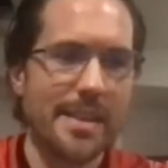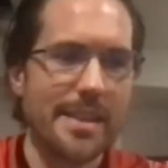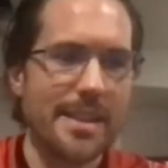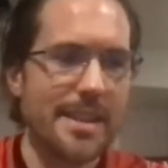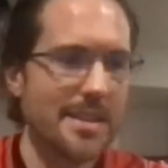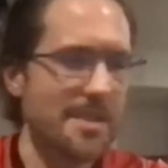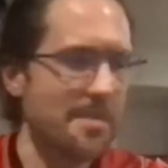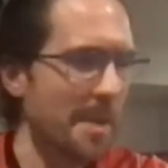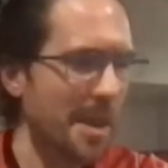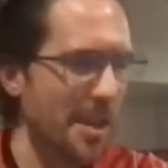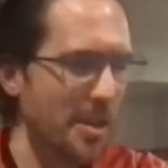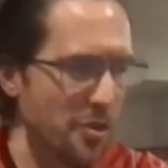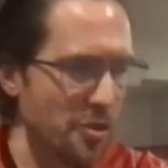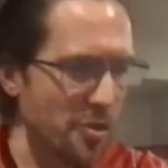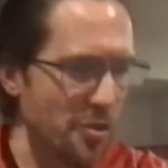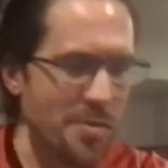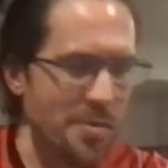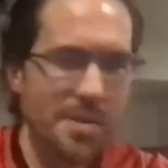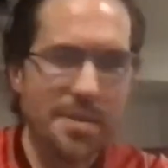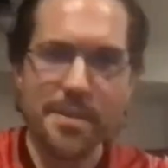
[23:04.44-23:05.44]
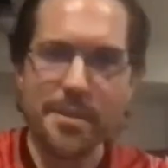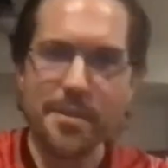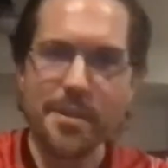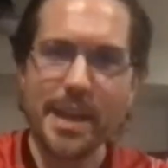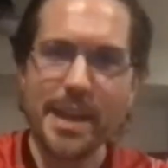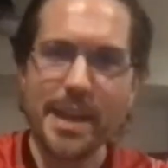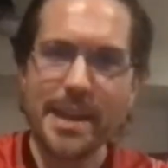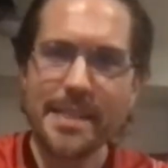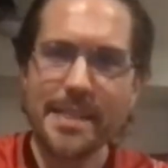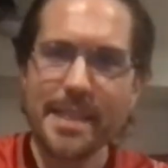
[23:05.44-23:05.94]
this, make sure that they're
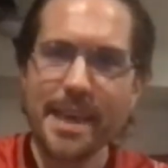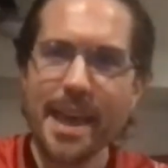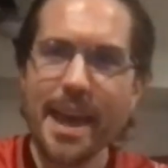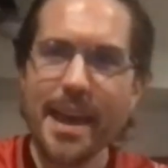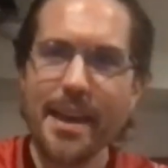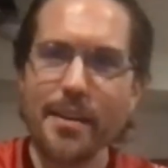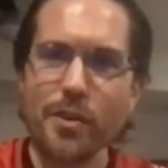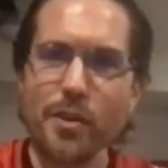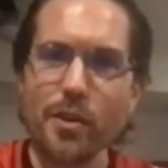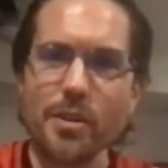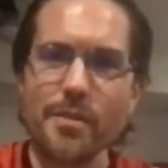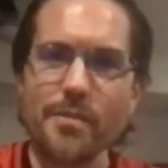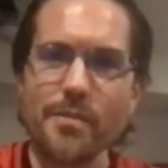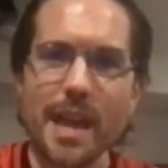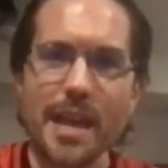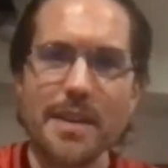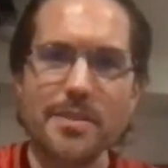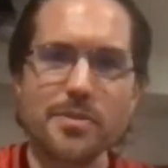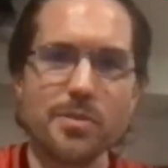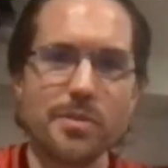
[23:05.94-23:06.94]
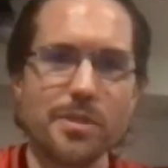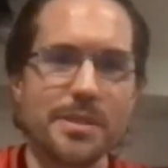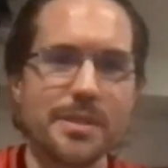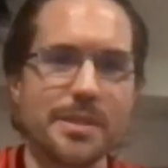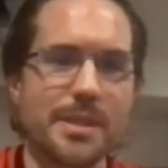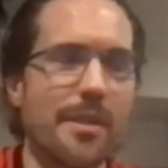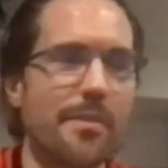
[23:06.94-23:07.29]
getting that, and all of that sort of stuff.